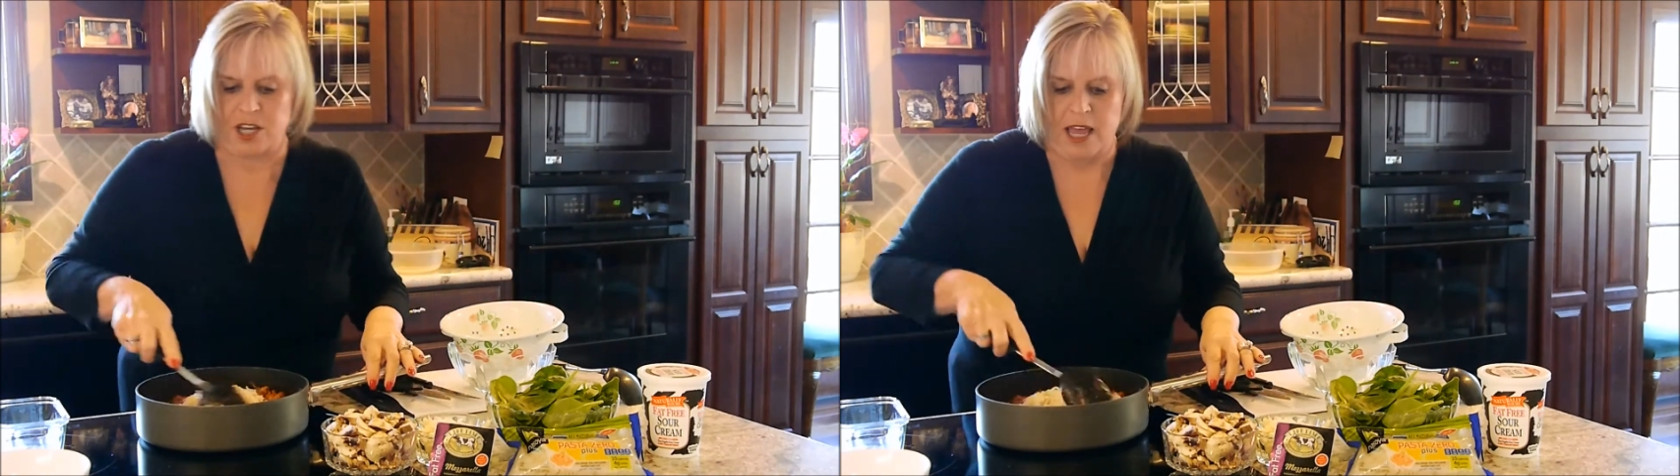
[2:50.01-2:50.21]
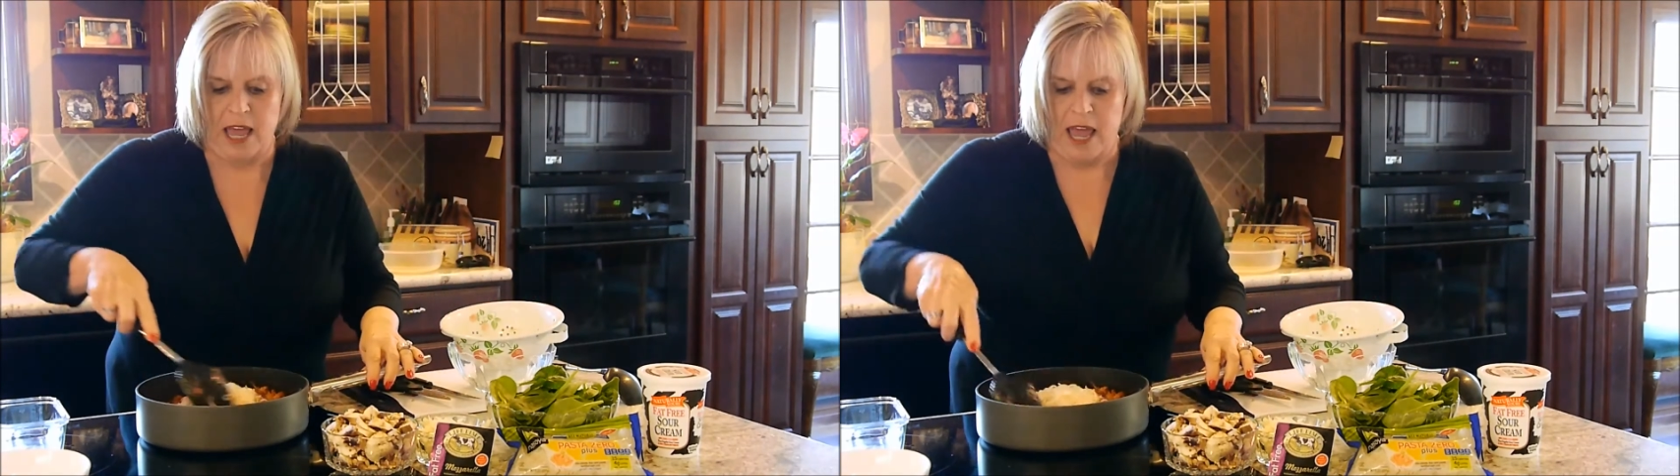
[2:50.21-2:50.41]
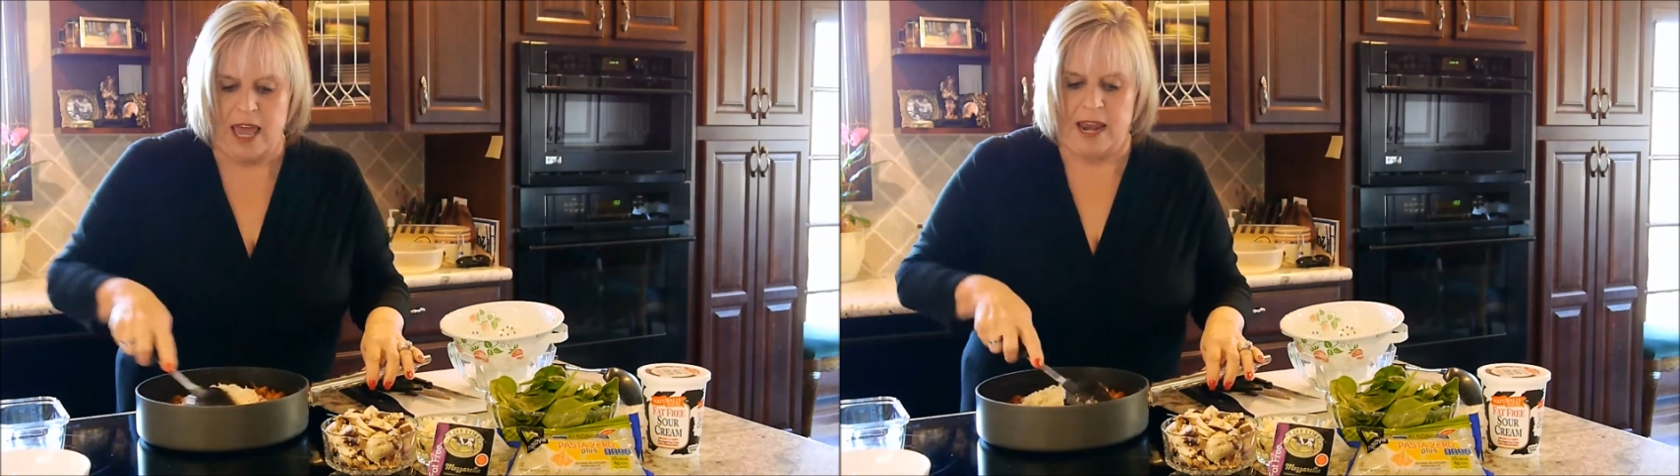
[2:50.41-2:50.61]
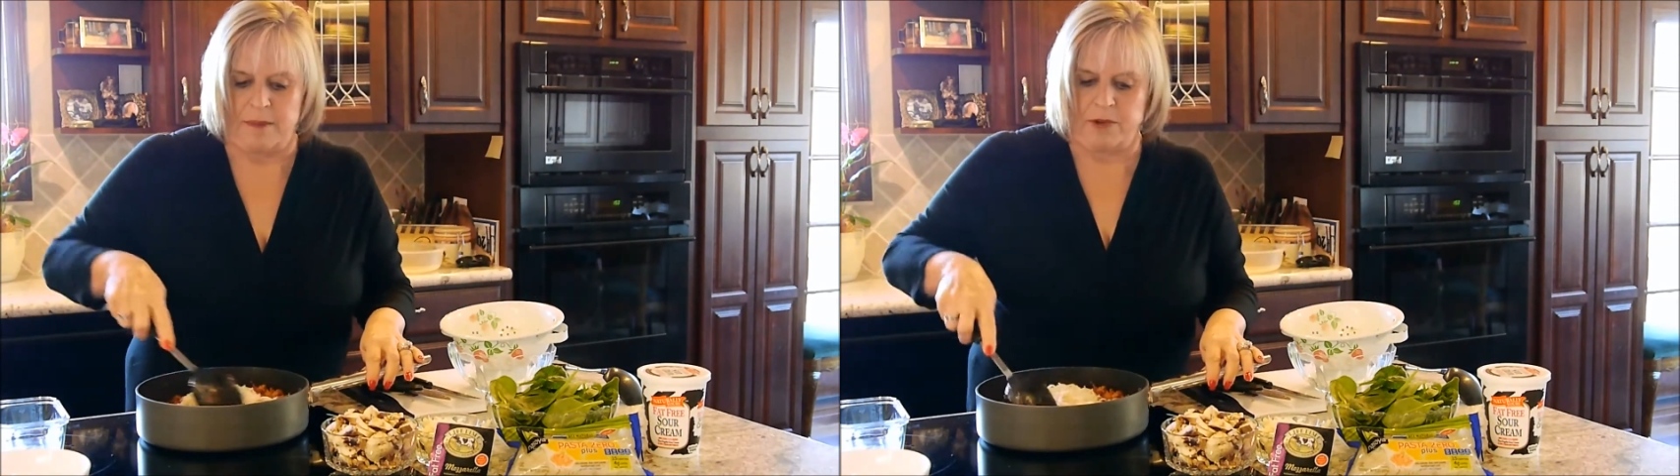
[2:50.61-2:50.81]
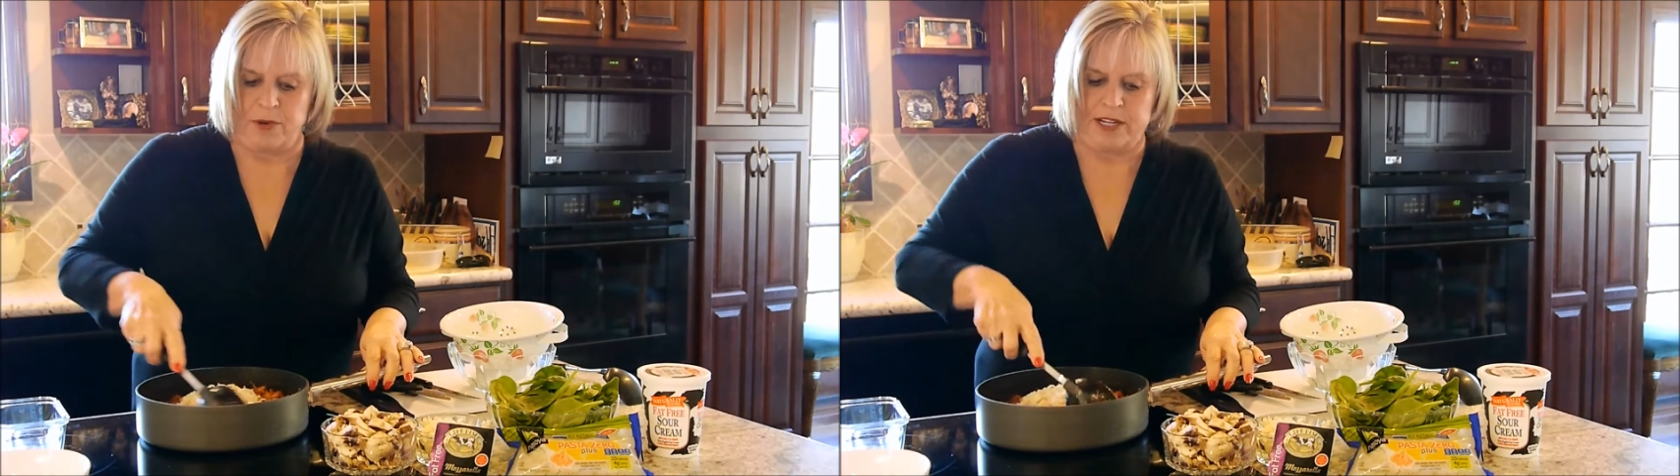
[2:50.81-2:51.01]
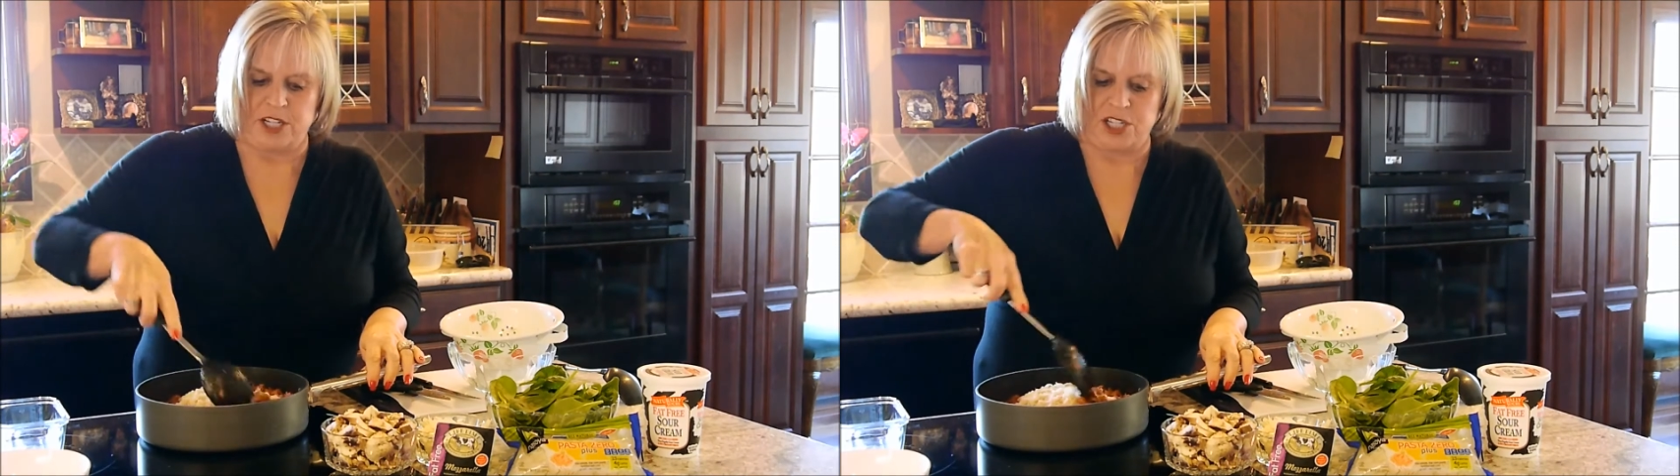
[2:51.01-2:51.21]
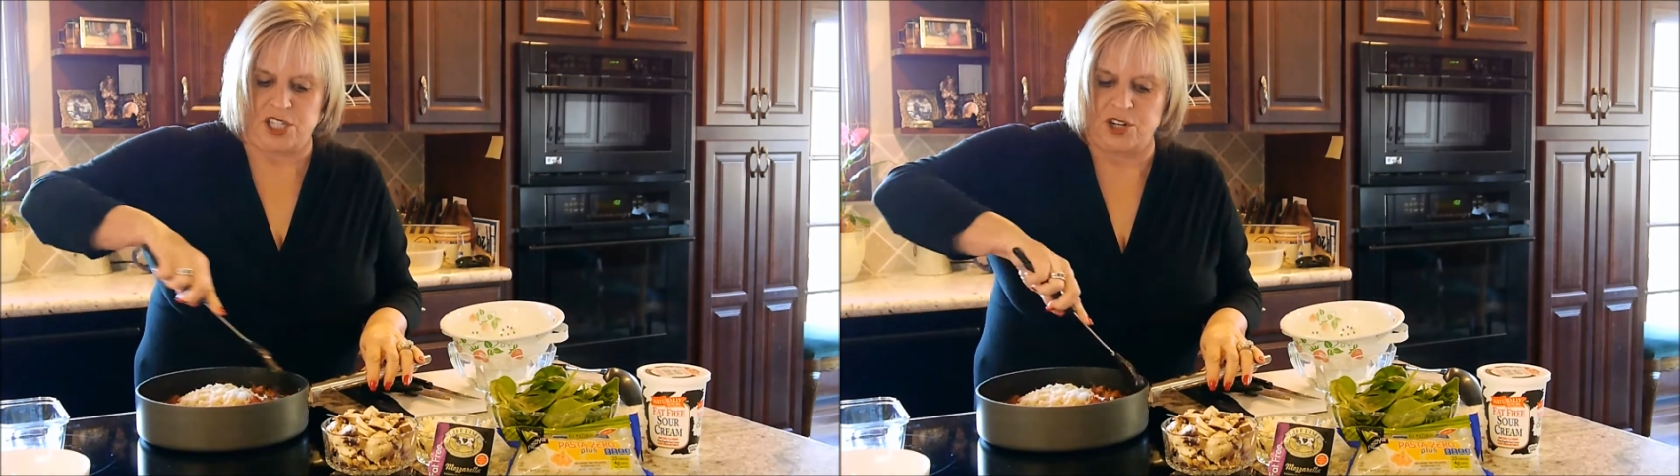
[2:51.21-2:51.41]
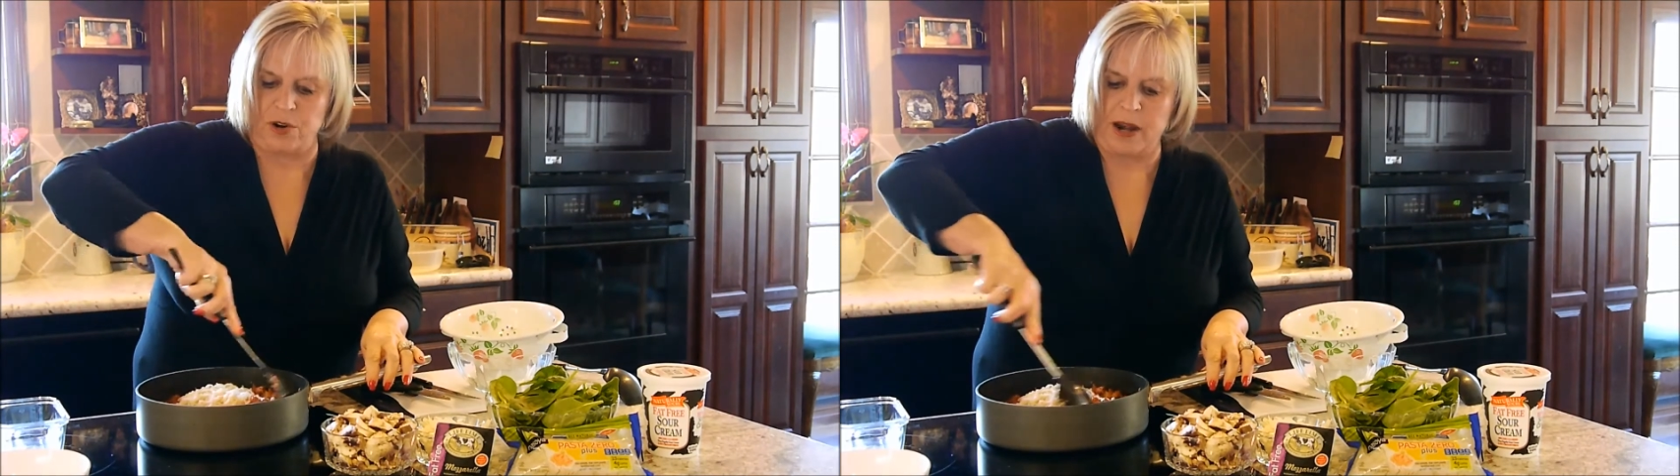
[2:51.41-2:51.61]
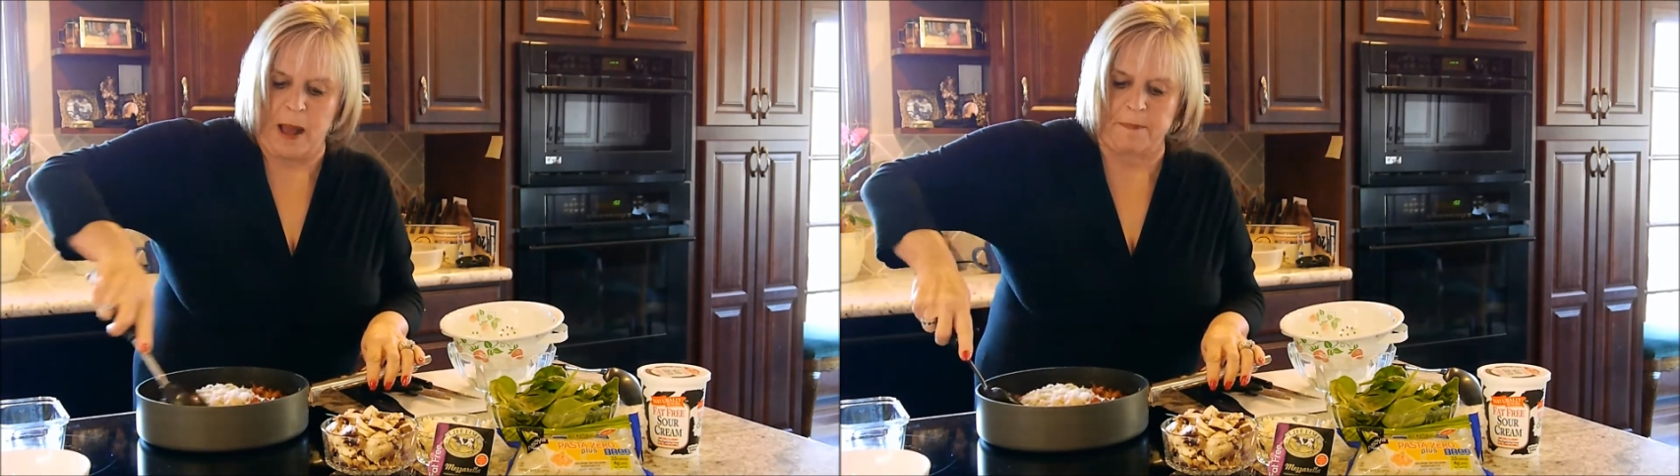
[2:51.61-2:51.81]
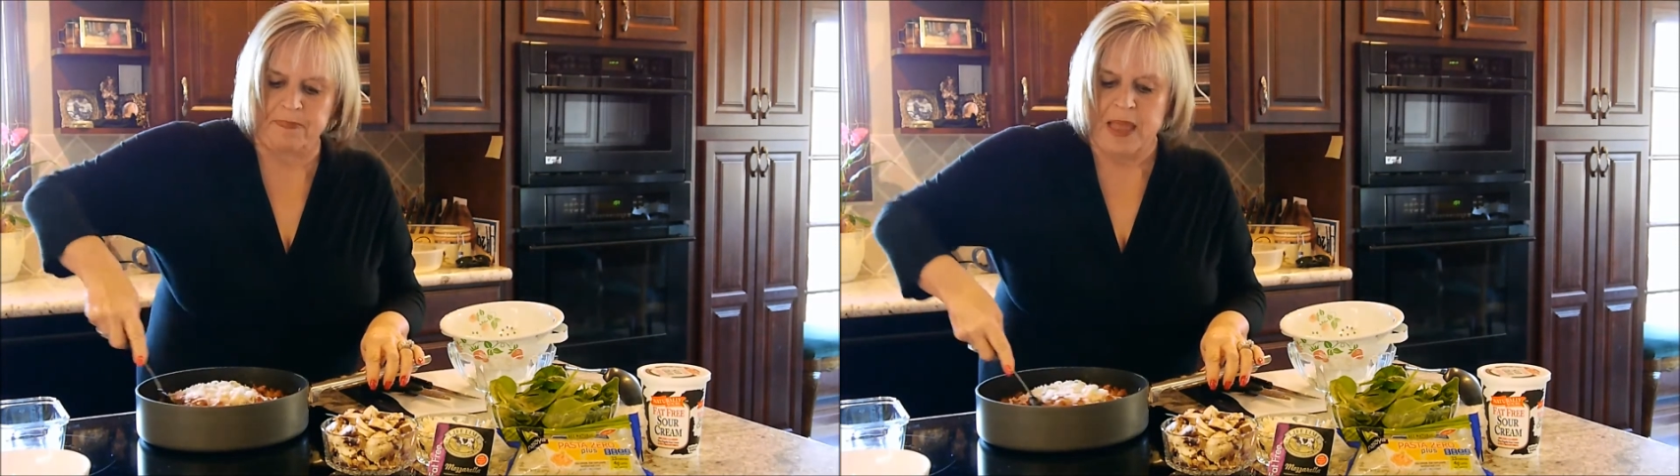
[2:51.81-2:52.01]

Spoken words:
And I'm going to stir it up.